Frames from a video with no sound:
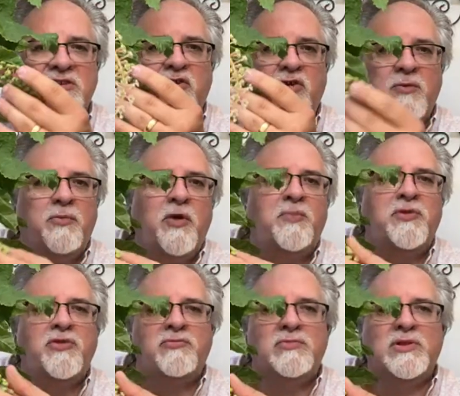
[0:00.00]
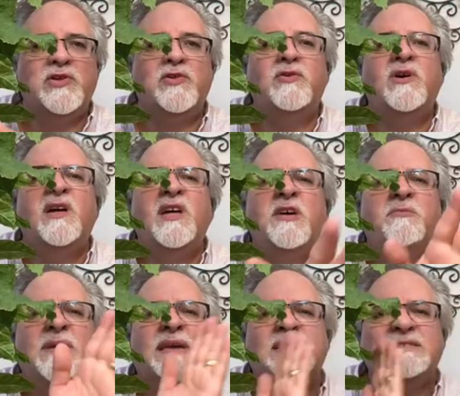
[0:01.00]
turn purple or blue
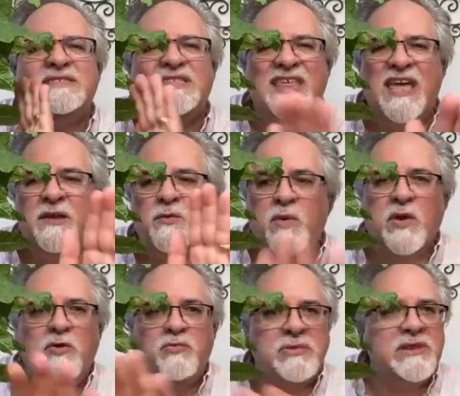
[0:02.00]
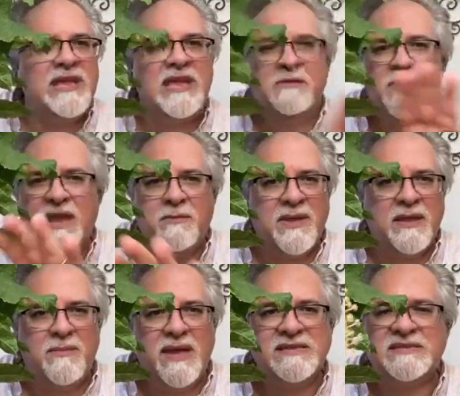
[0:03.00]
because they will bleed and make a big
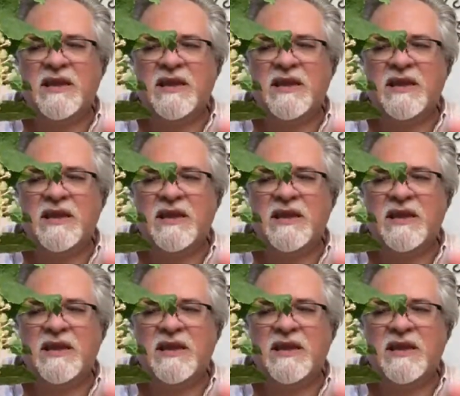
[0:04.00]
mess